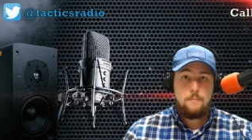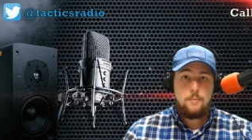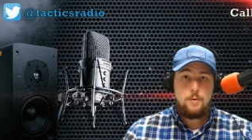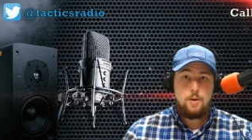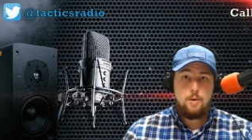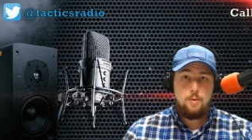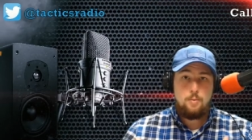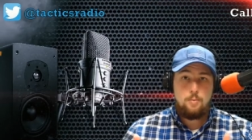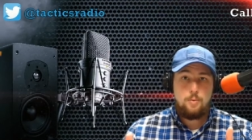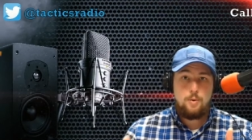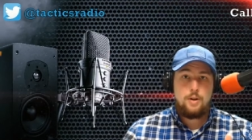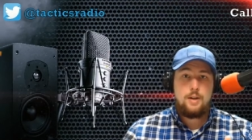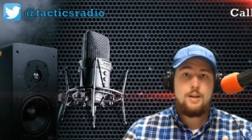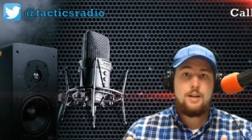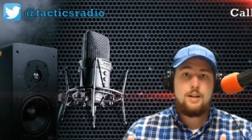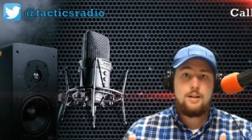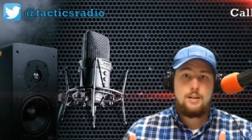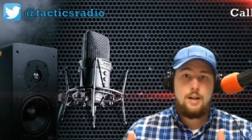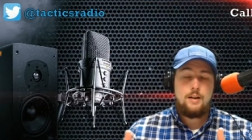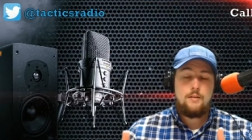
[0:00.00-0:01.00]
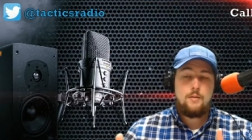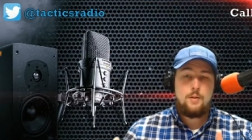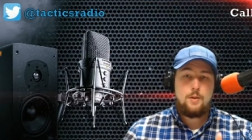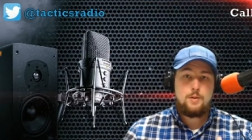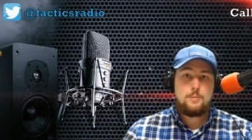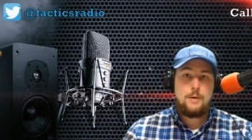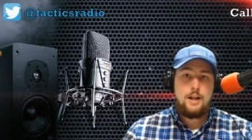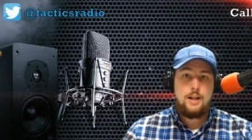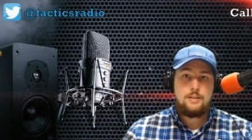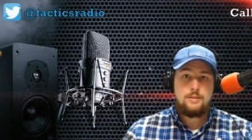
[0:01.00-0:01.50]
to bring a lot of
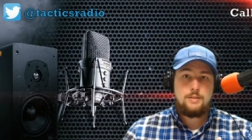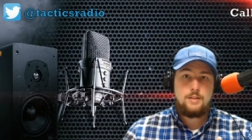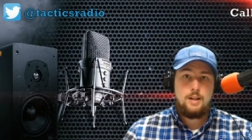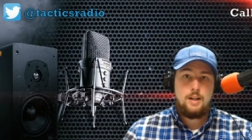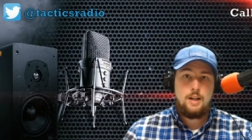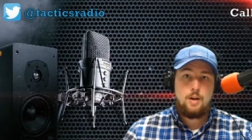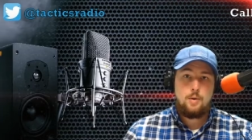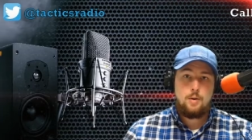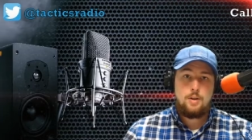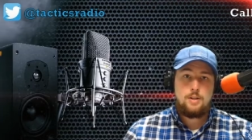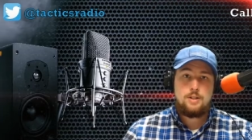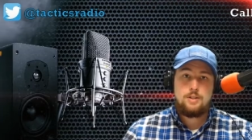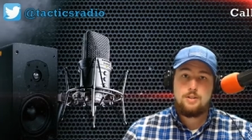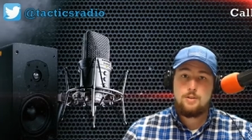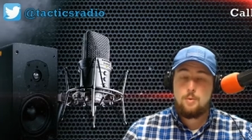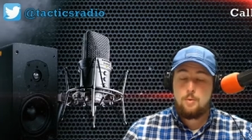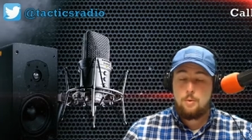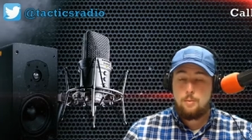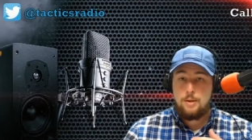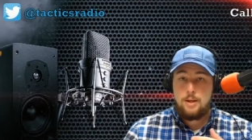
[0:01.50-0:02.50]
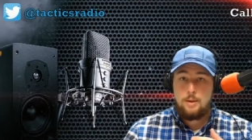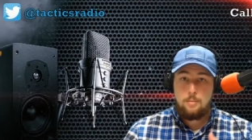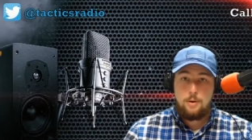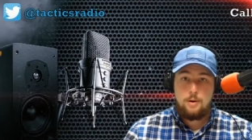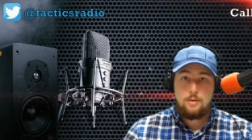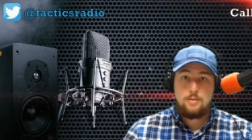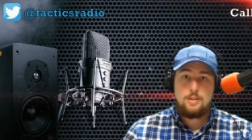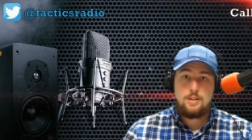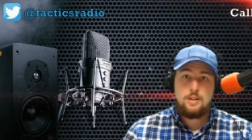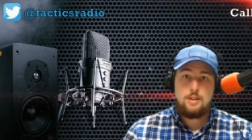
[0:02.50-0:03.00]
those Palestinian Christians that were being
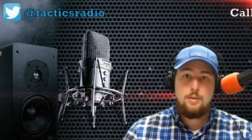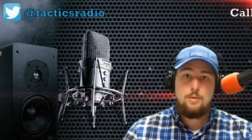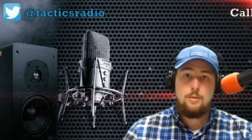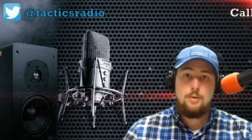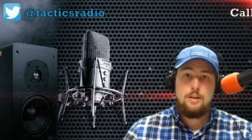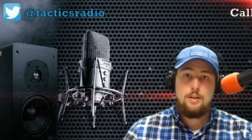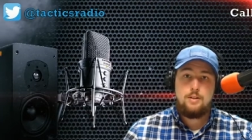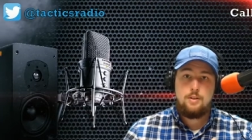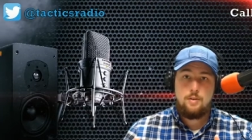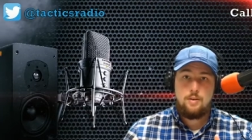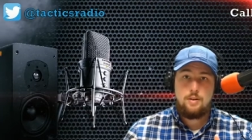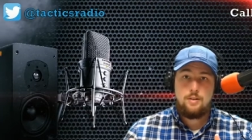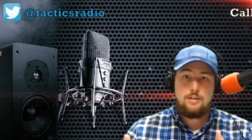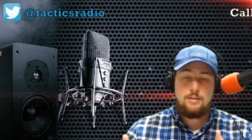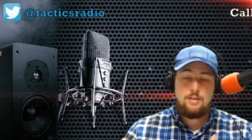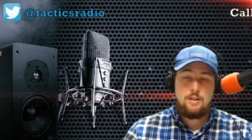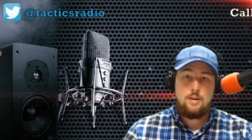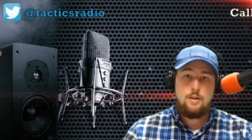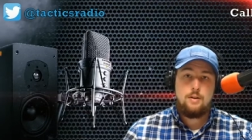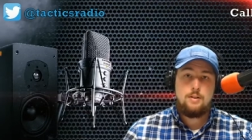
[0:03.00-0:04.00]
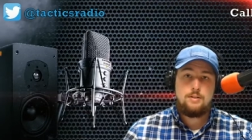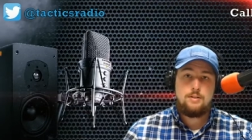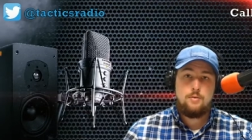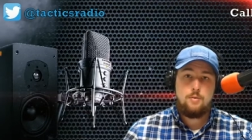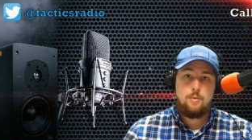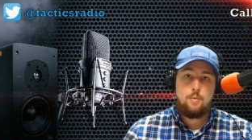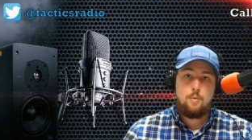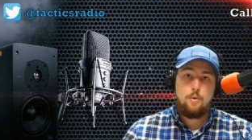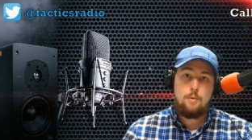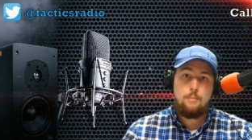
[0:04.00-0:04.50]
persecuted during the Syrian
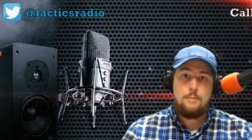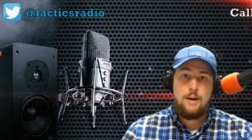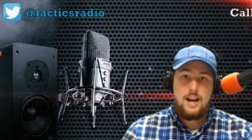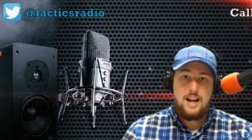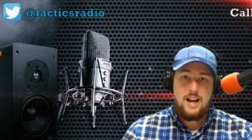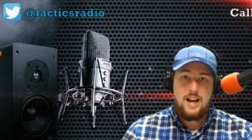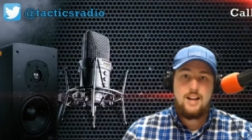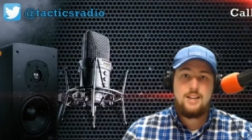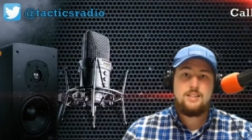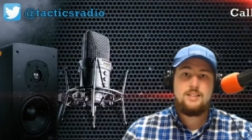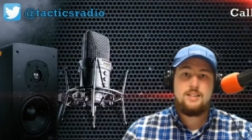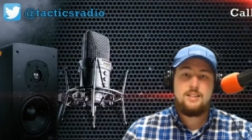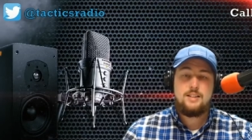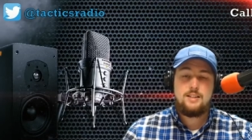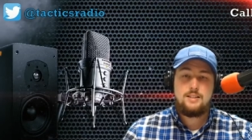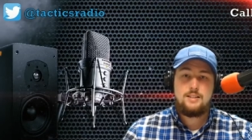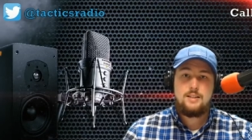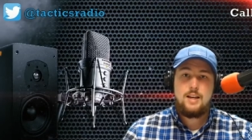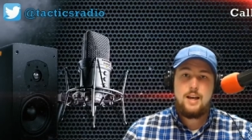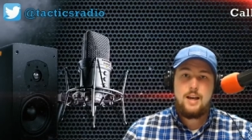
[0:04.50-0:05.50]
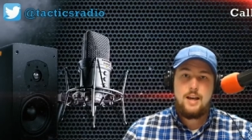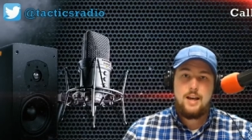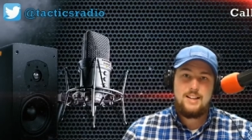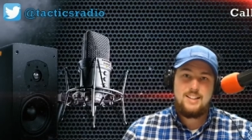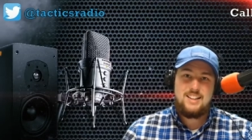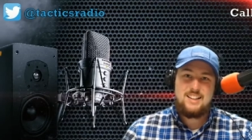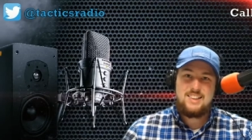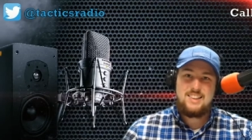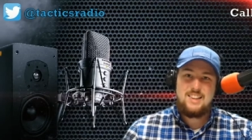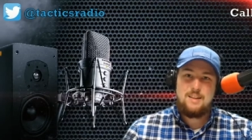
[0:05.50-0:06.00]
civil war by ISIS
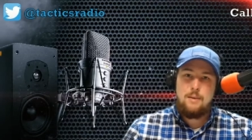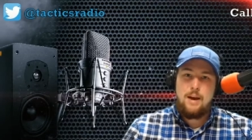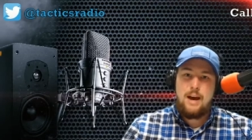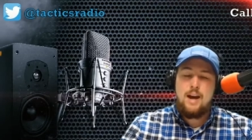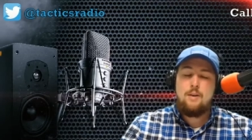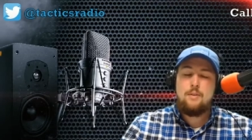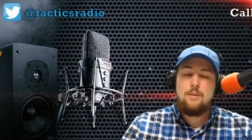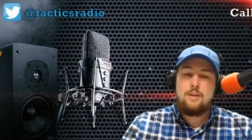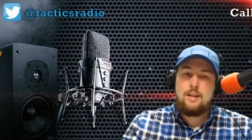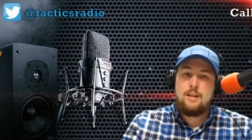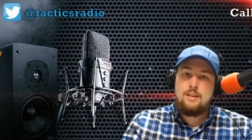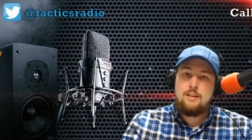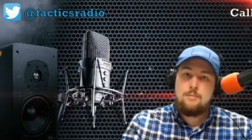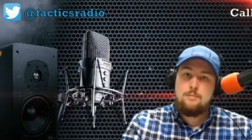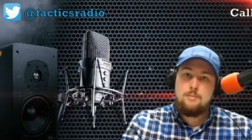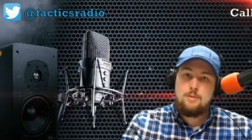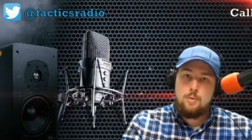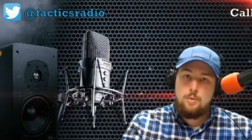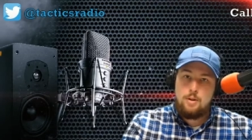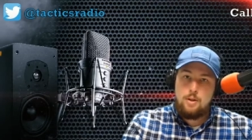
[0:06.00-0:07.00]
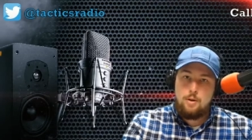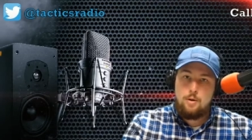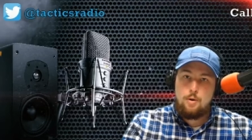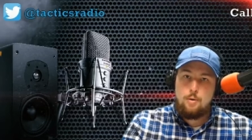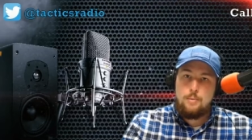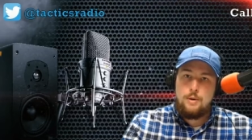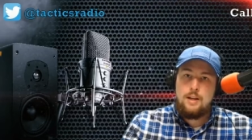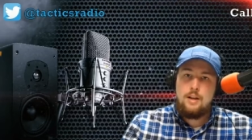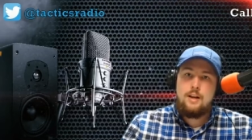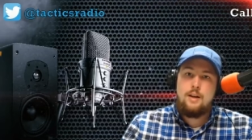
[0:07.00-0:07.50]
and get them out and get them to a
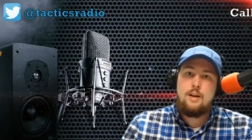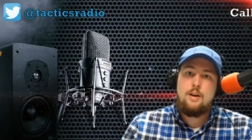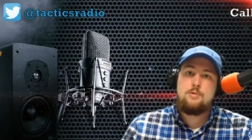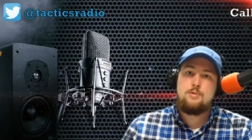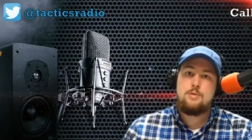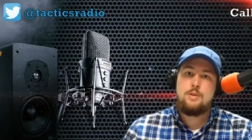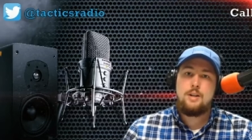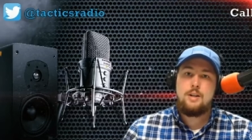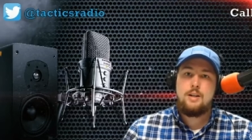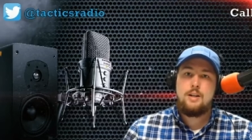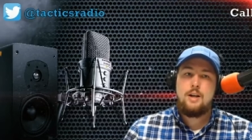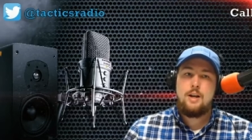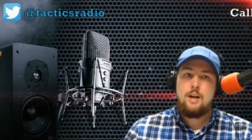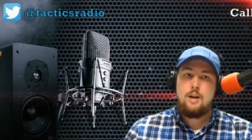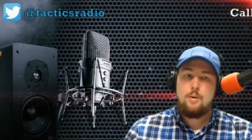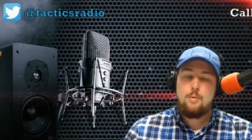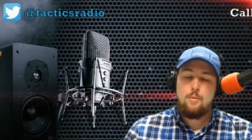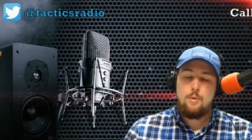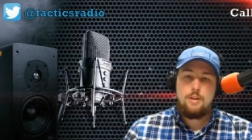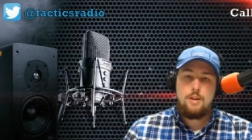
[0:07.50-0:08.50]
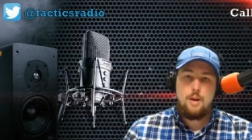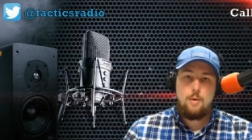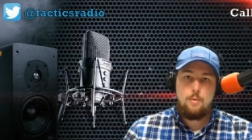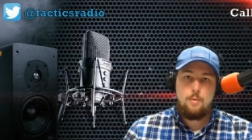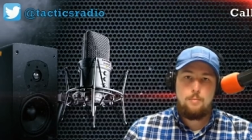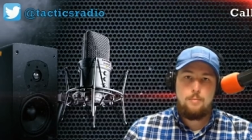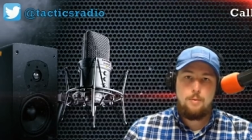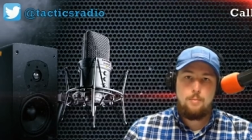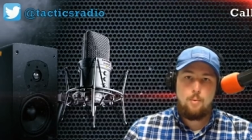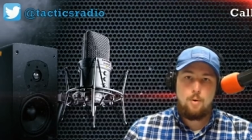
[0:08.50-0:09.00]
European country where they
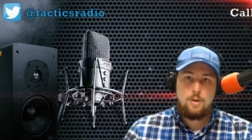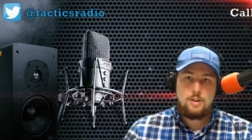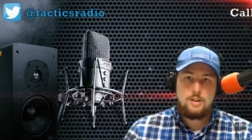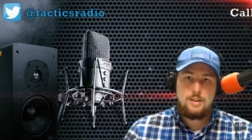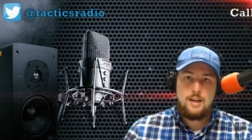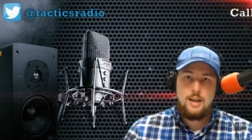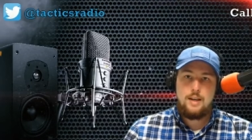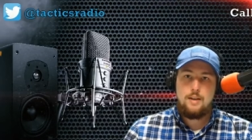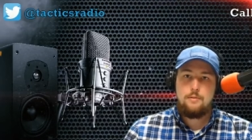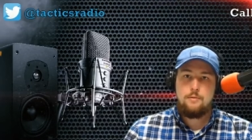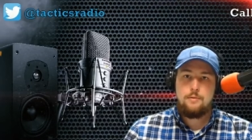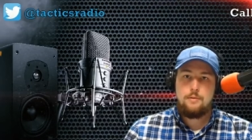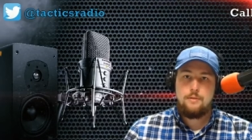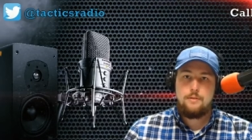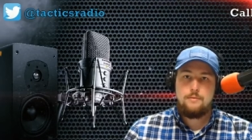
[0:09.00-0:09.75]
would be more safe.